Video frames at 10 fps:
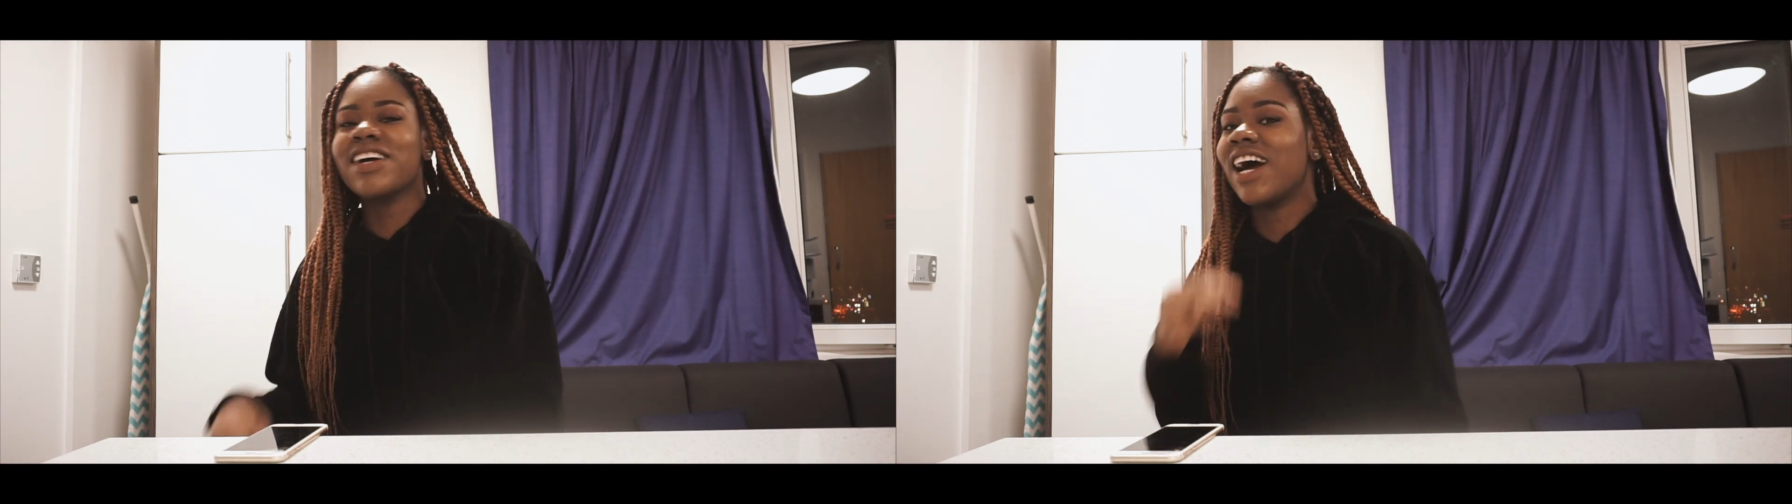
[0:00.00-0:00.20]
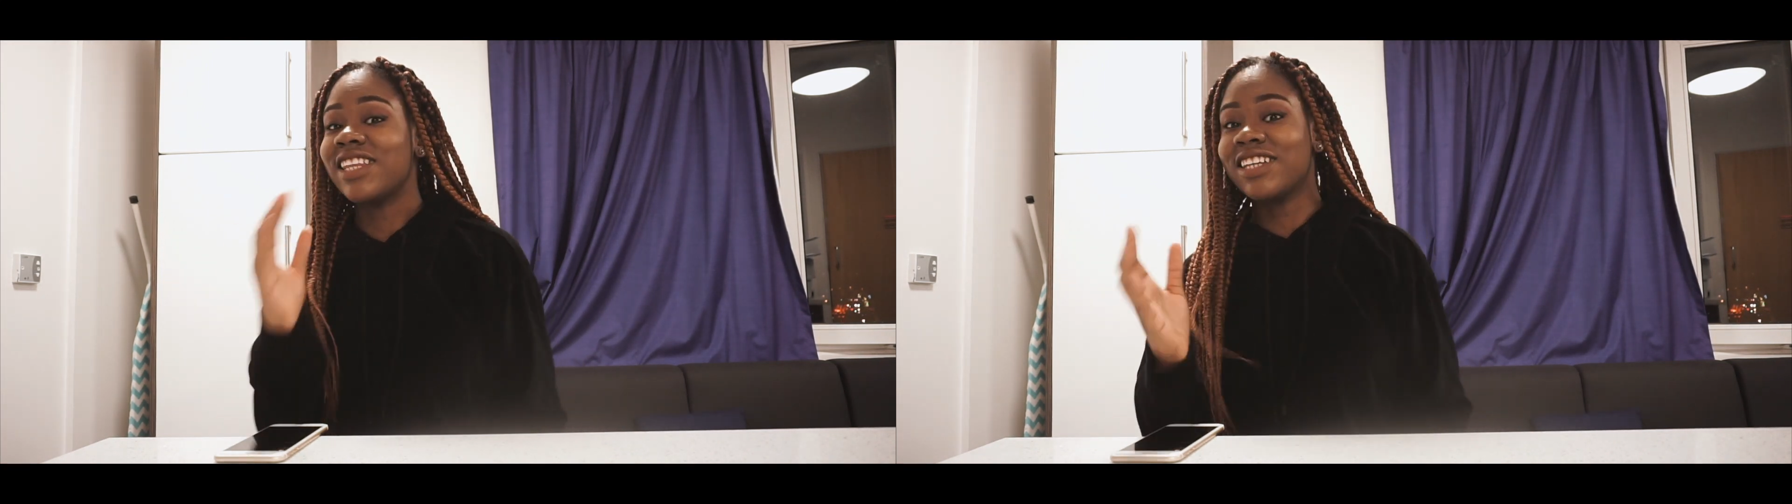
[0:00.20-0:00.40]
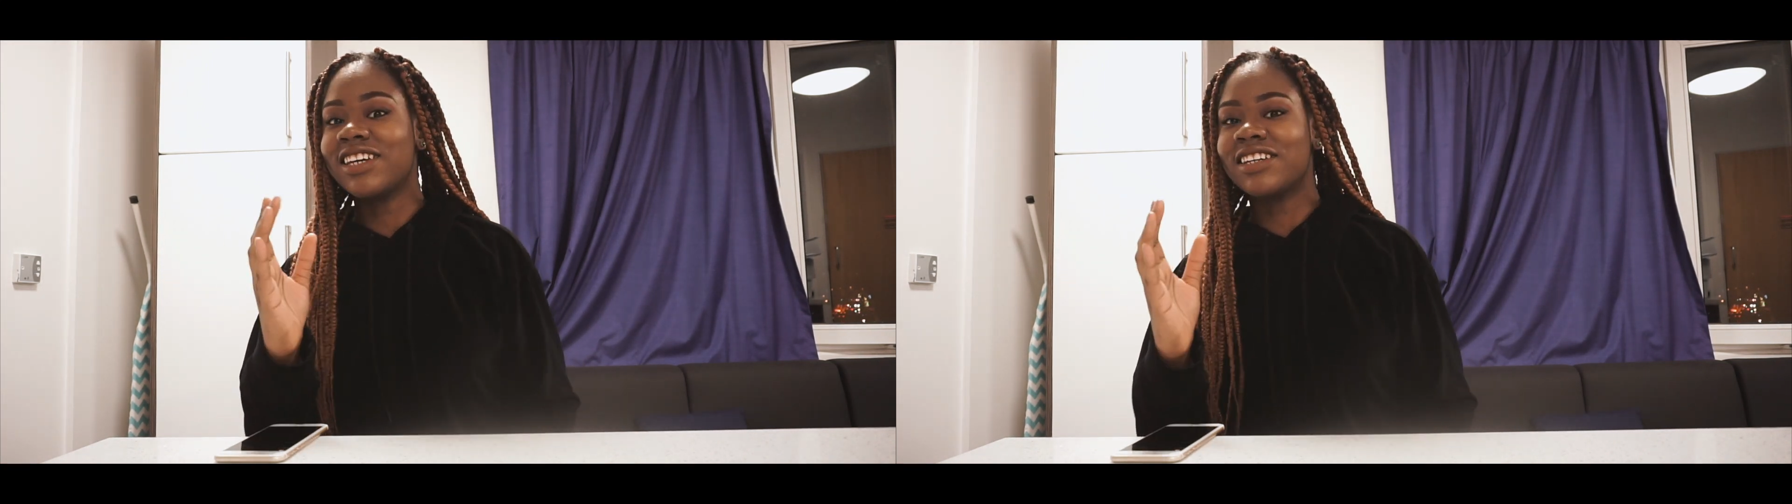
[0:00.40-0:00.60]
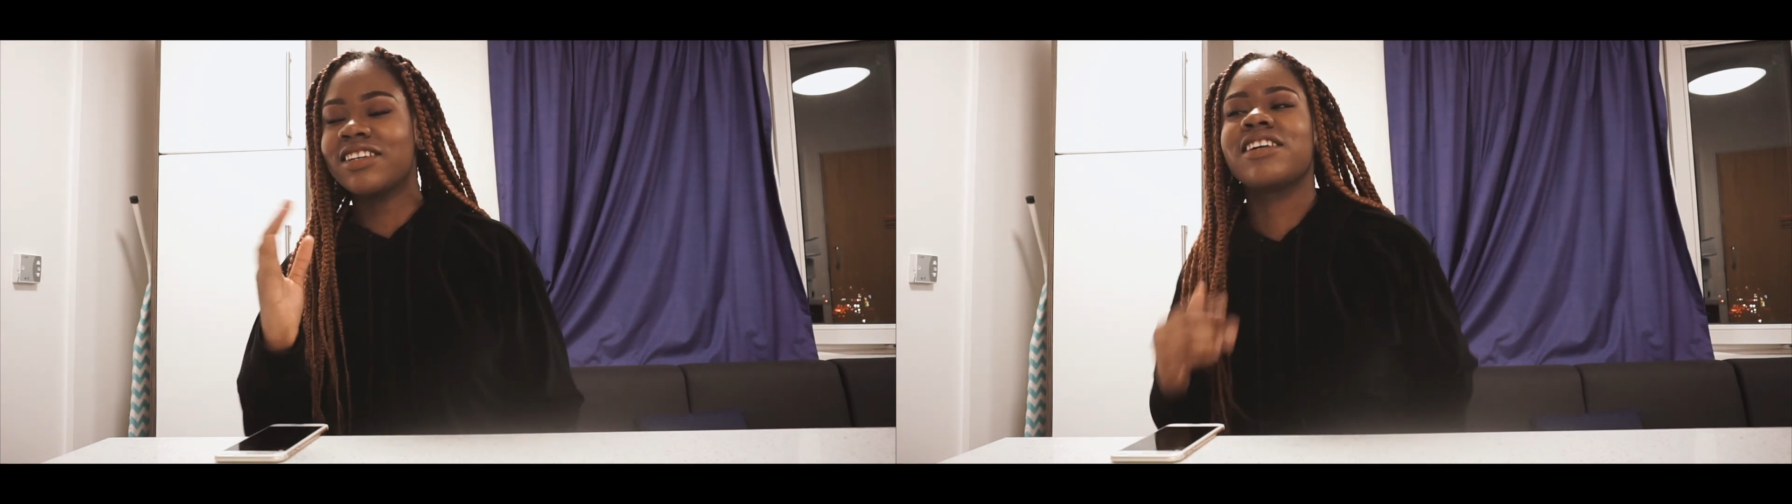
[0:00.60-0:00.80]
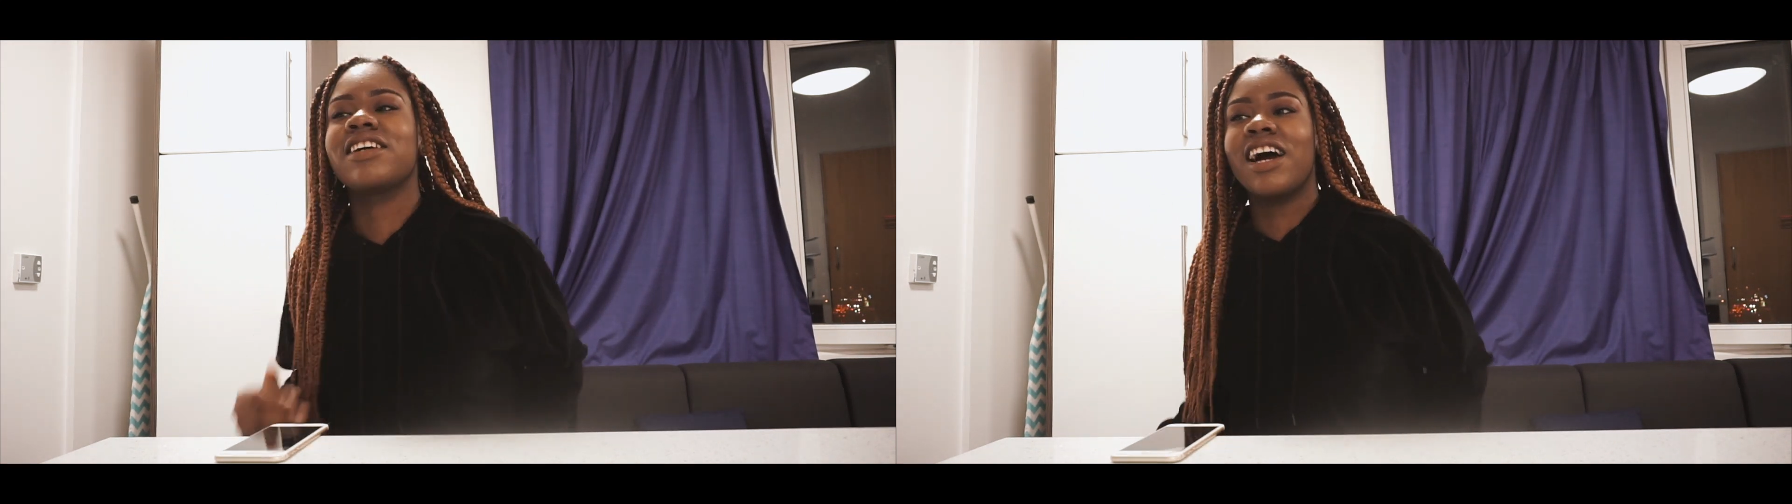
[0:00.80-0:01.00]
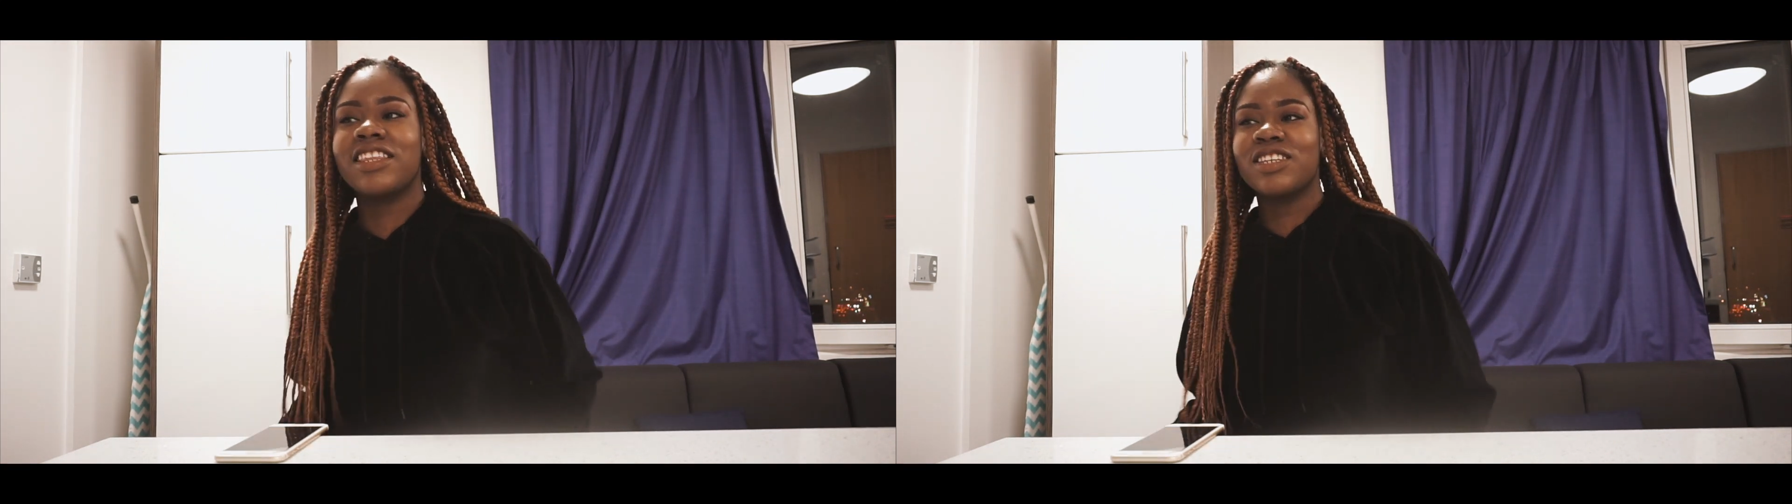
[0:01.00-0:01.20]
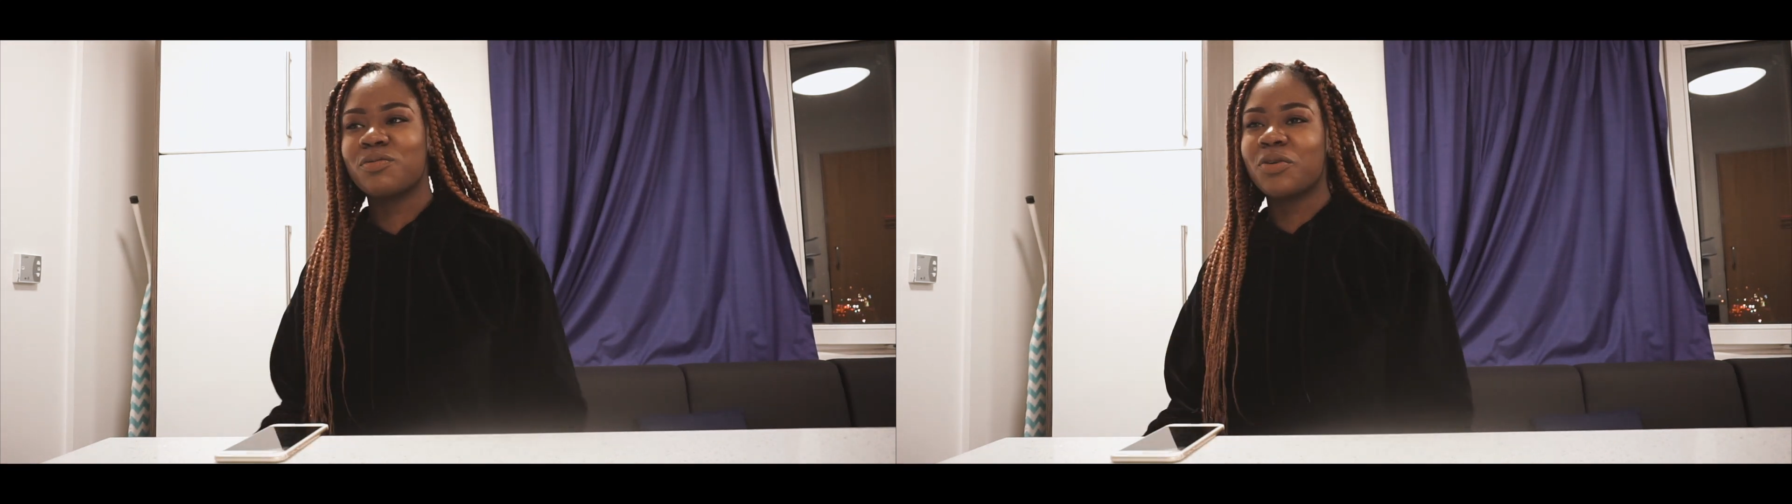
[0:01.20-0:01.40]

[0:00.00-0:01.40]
and they did and this